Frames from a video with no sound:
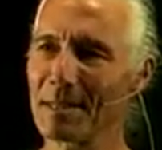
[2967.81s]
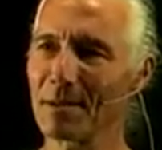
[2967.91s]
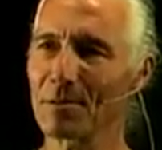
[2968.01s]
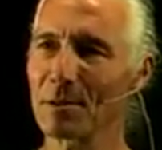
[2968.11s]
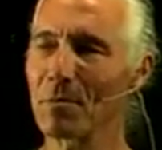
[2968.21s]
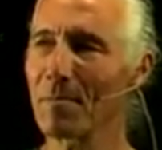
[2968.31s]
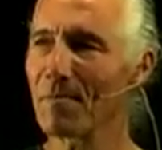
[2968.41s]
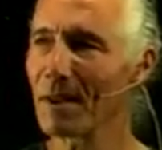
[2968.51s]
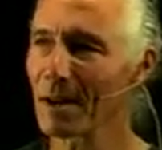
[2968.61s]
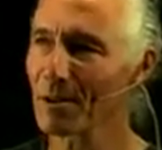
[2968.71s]
So sweep
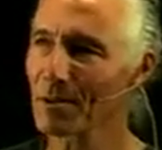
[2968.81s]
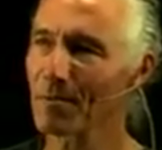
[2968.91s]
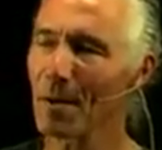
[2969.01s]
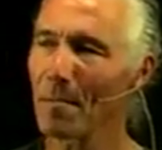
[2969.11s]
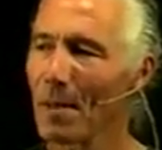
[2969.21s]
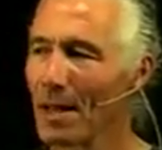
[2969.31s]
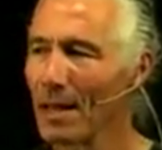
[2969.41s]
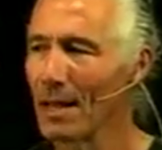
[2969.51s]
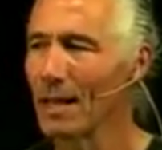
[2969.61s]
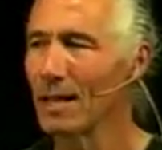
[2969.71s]
fingers from
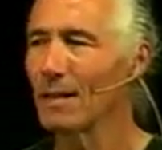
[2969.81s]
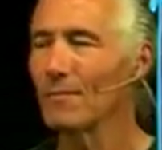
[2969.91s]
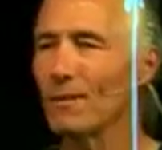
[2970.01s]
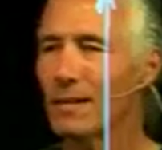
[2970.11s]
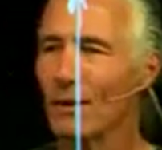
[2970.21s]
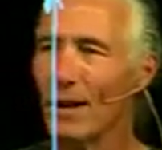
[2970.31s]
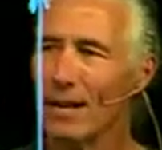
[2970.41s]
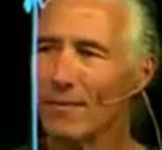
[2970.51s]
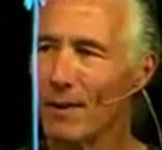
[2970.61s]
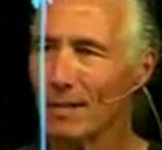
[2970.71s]
vector A
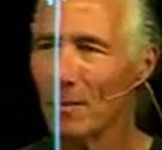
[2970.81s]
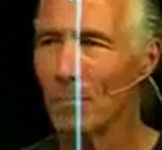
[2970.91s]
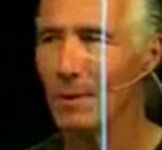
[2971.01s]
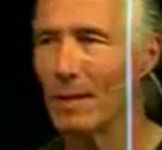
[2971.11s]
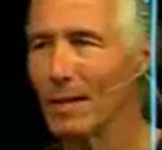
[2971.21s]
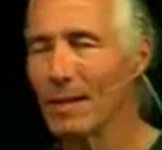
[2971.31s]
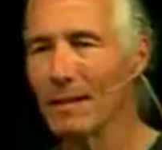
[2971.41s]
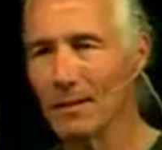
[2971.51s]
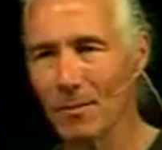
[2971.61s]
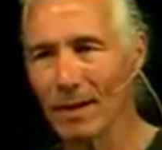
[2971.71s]
to vector B,
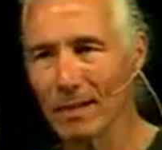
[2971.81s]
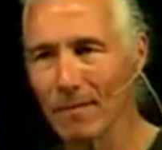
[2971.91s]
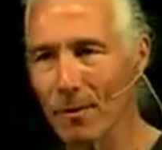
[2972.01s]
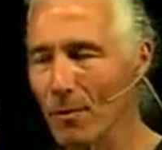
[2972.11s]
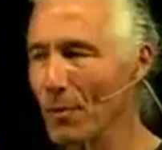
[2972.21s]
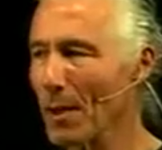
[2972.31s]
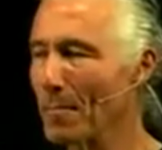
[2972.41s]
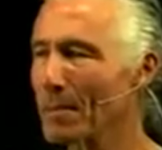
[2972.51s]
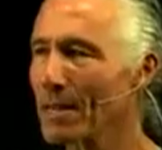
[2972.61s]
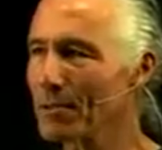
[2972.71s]
direction of your
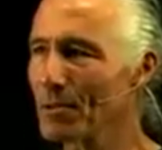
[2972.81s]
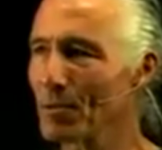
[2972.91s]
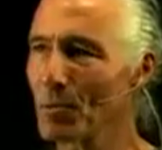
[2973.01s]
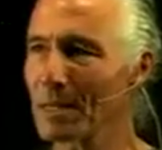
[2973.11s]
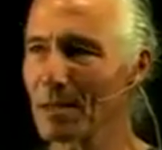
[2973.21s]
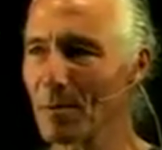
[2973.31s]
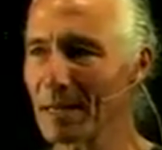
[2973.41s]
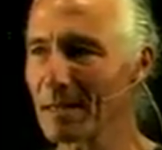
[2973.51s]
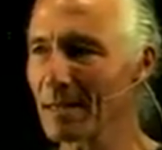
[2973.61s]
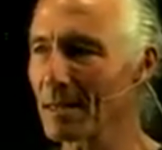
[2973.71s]
thumb tells you what
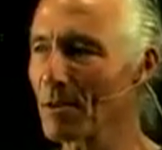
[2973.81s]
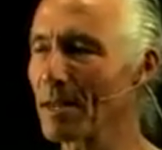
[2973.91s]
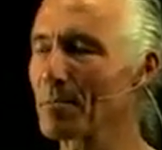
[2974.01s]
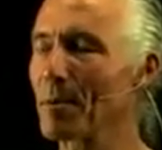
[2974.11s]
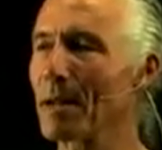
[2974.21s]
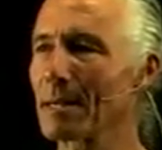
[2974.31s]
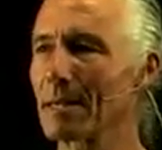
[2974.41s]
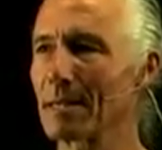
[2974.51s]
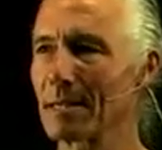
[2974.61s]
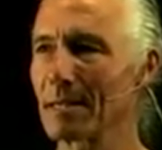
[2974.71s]
direction the cross product
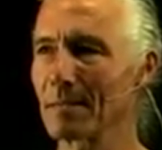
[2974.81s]
is.